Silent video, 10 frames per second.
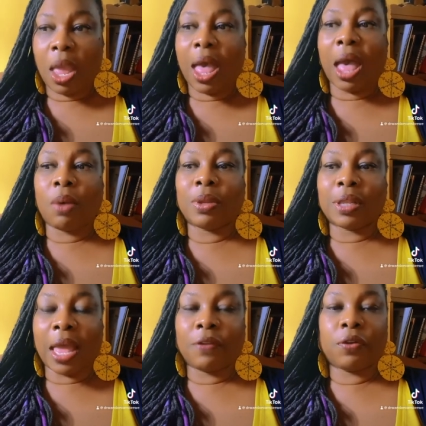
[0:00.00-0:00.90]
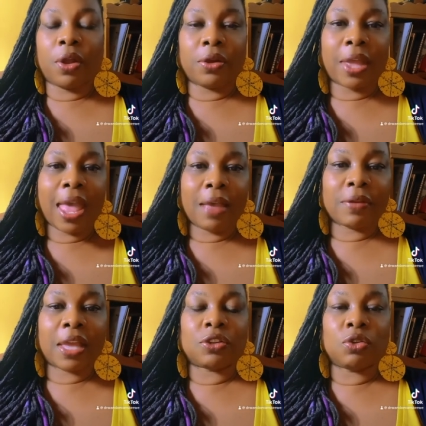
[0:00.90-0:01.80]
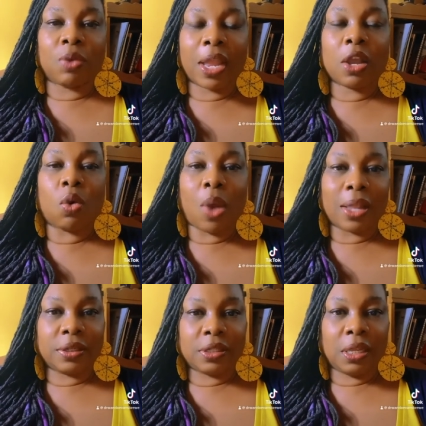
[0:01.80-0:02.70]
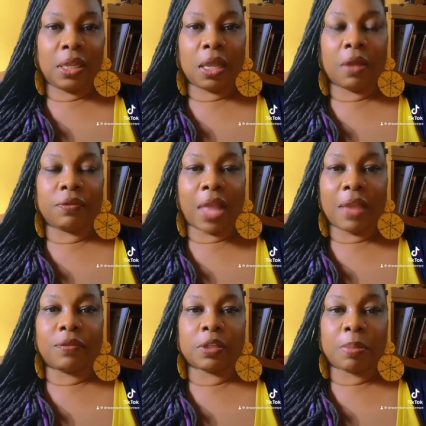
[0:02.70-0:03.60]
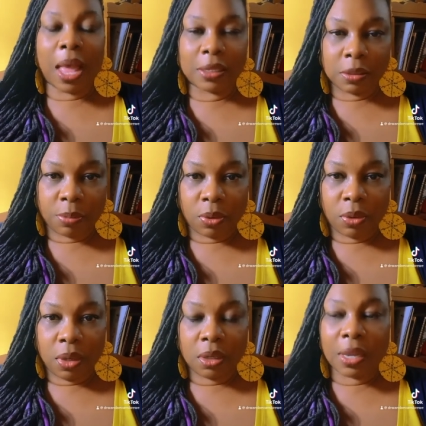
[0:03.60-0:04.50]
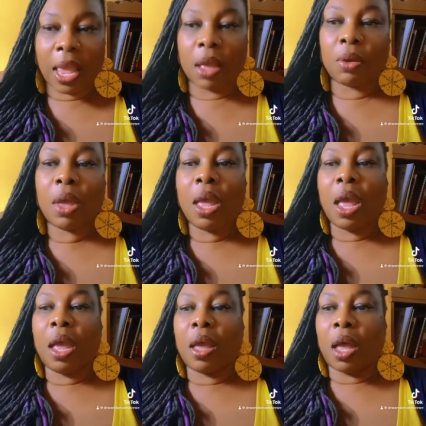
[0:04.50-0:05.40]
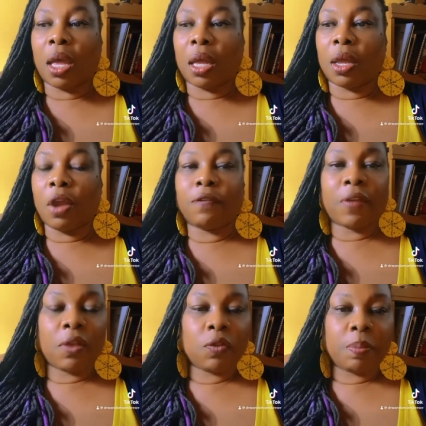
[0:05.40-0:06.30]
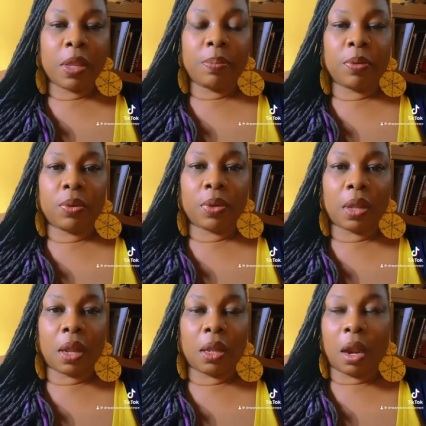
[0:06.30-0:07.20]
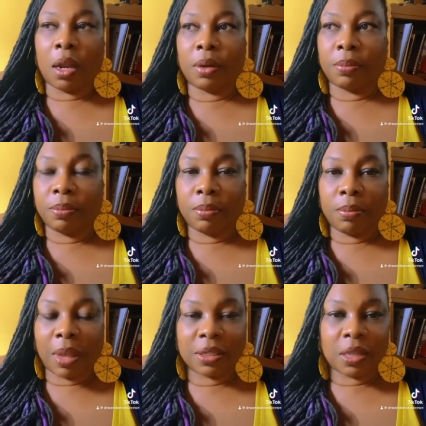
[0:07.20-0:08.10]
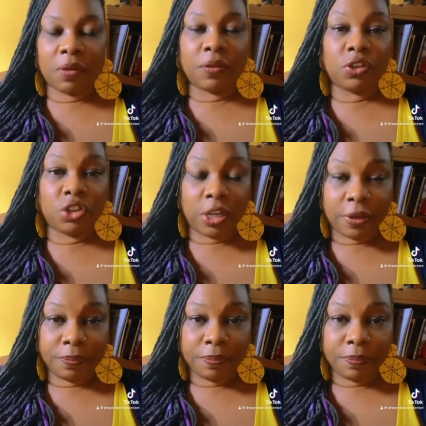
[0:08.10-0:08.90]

I would like for her to have as great quality of life as possible. Now, uh, her favorite people are myself and Gia.